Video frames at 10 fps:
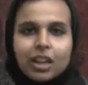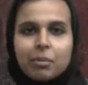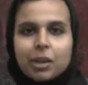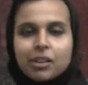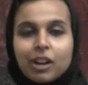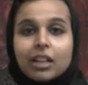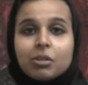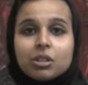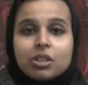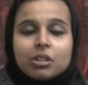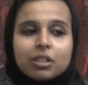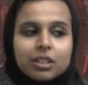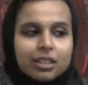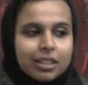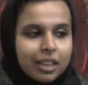I'm a graduate
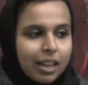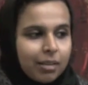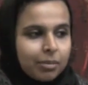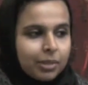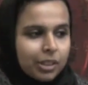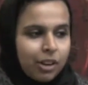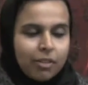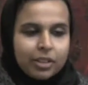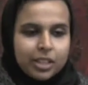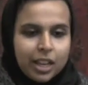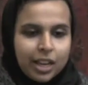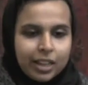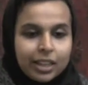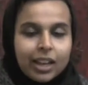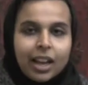student in graphic
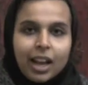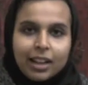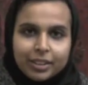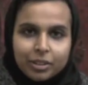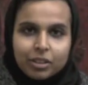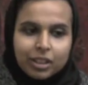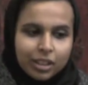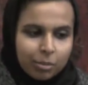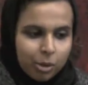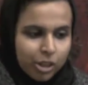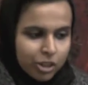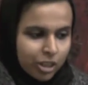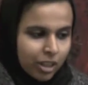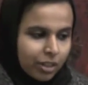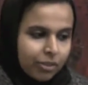design. QT, I'm
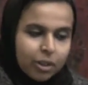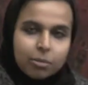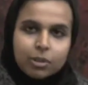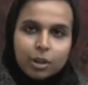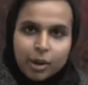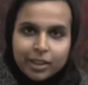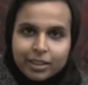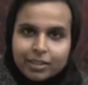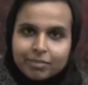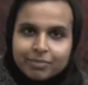originally from Kuwait.